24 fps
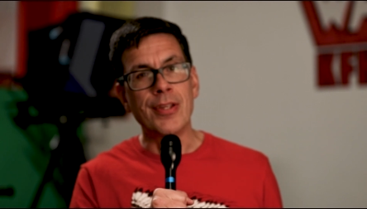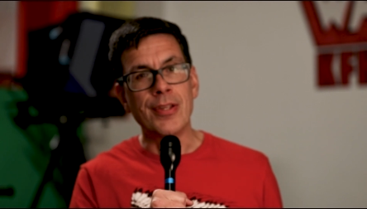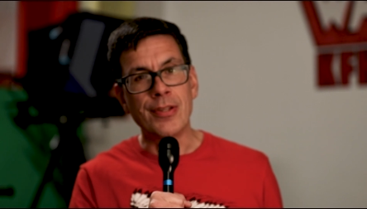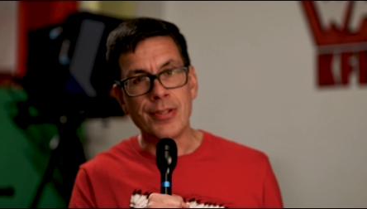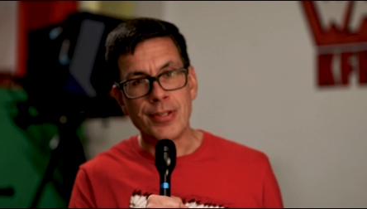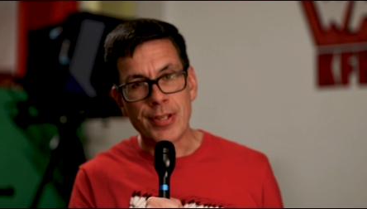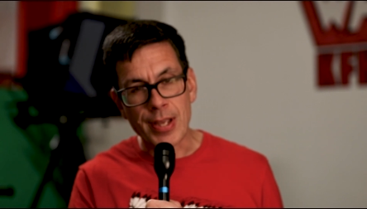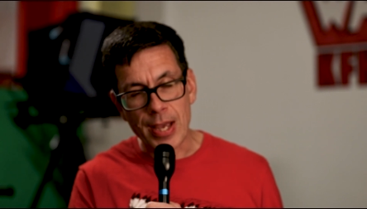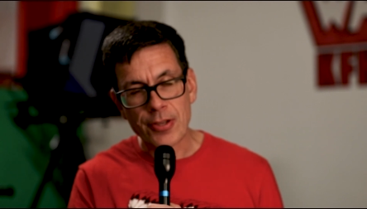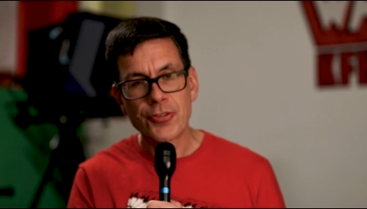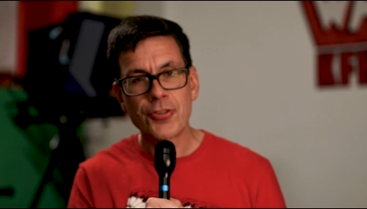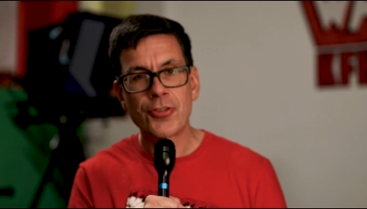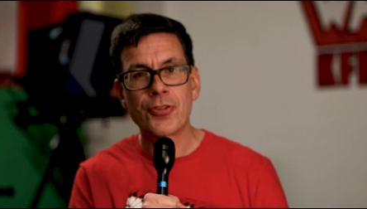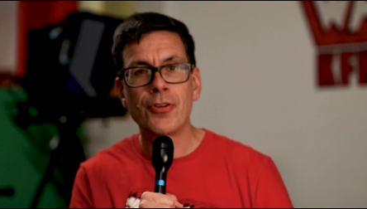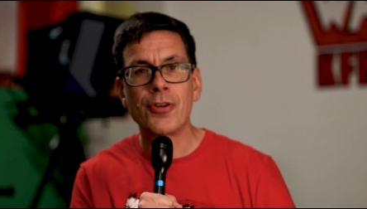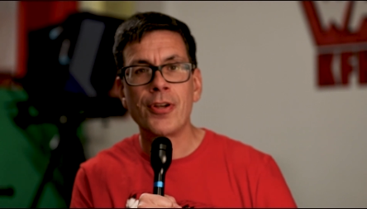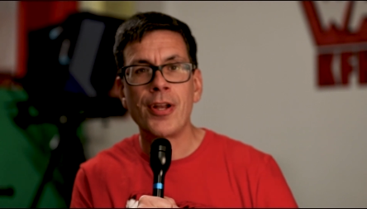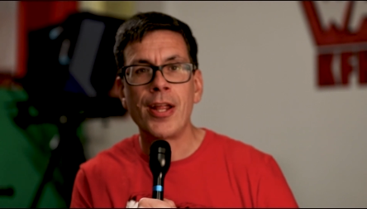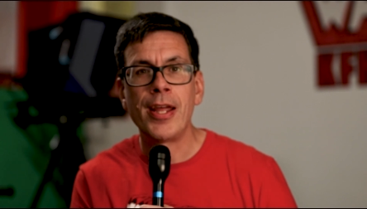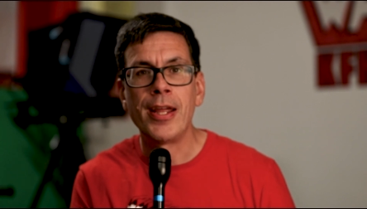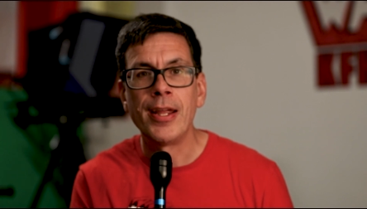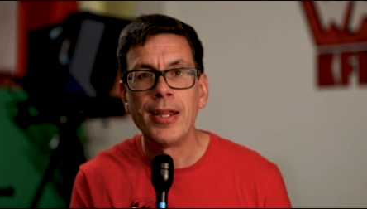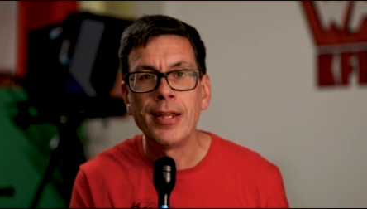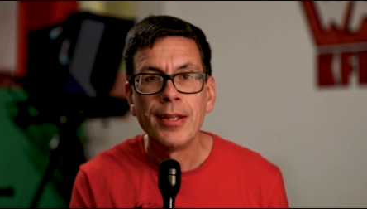
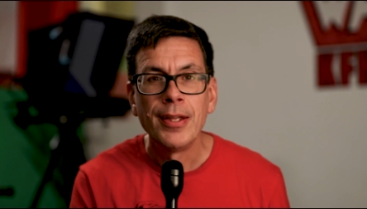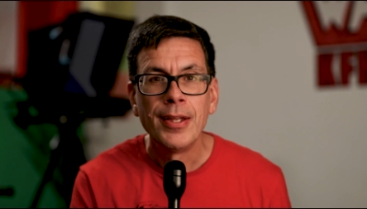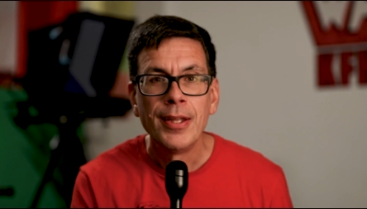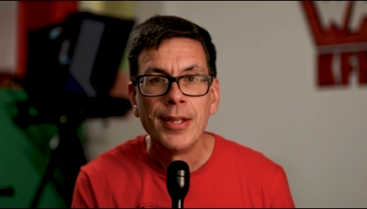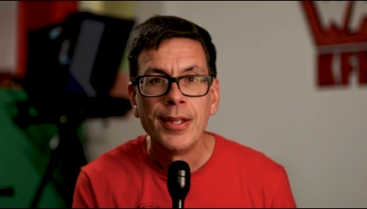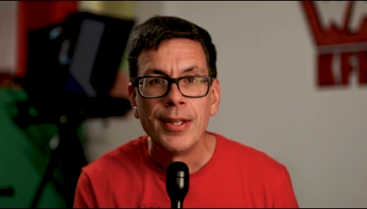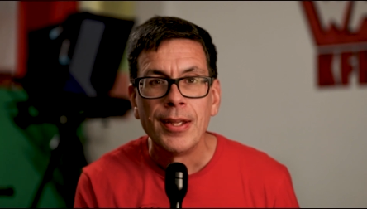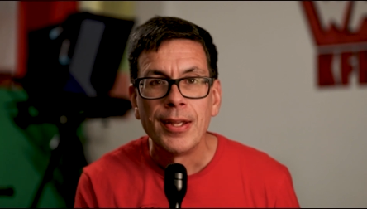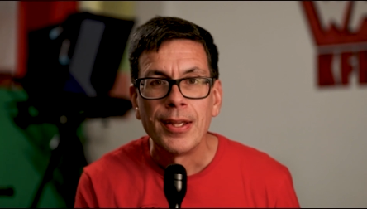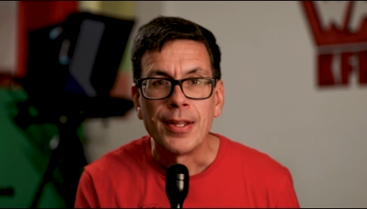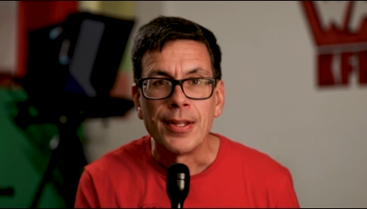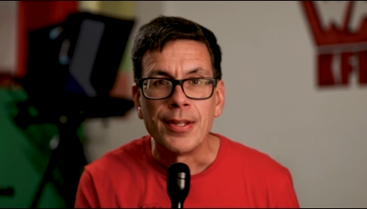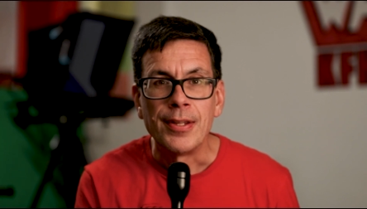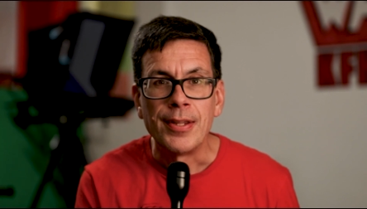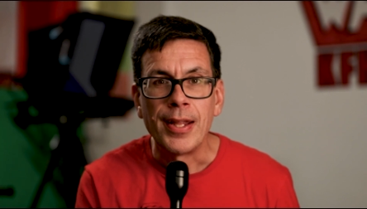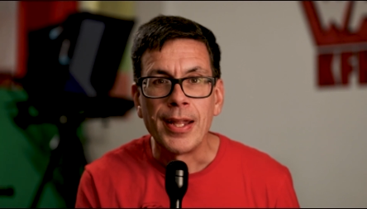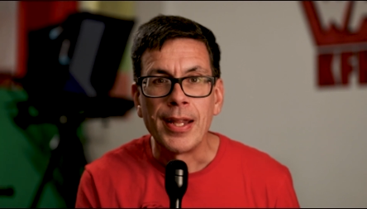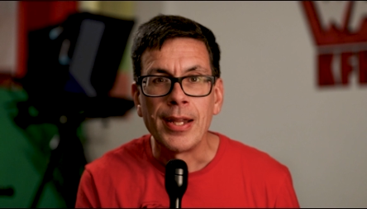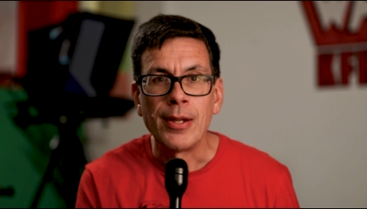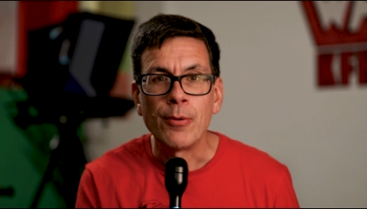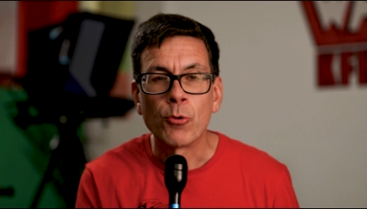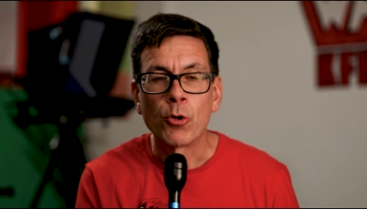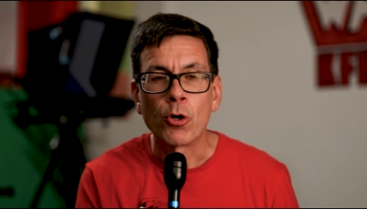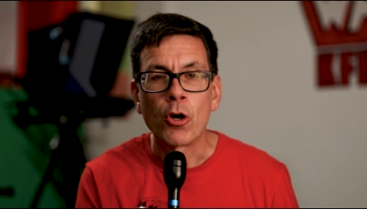yesterday,
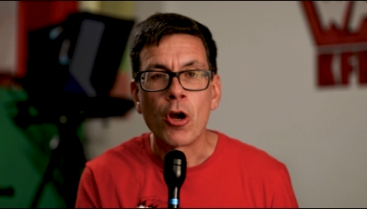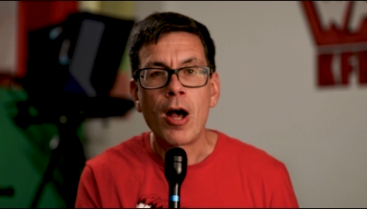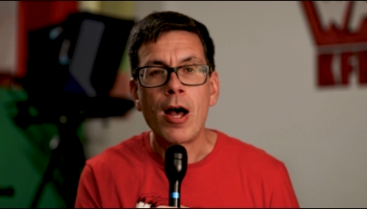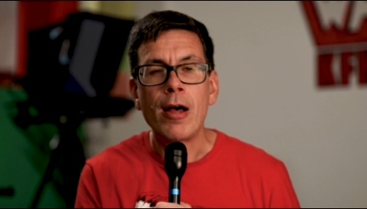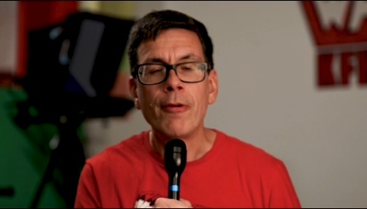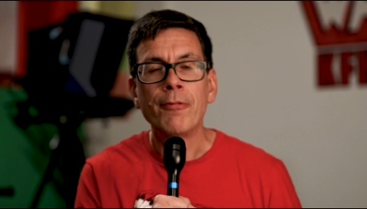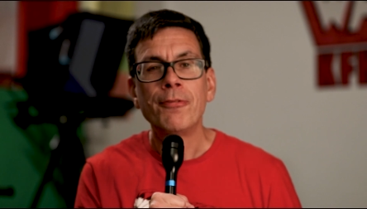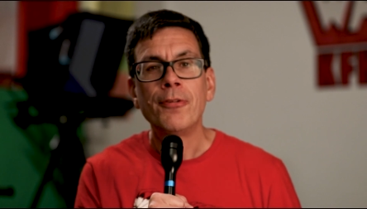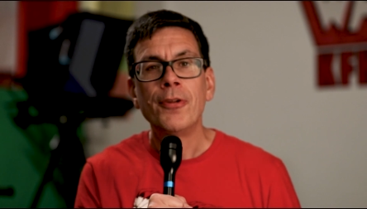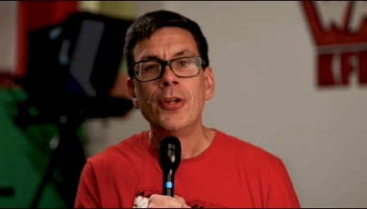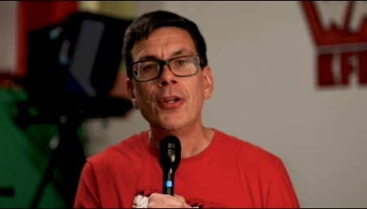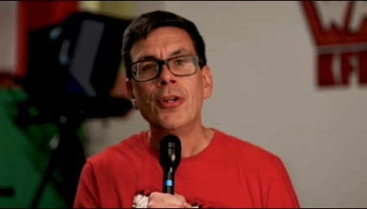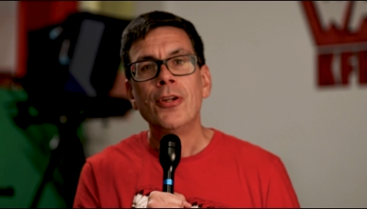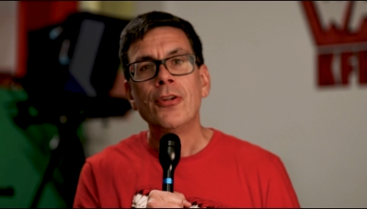they were off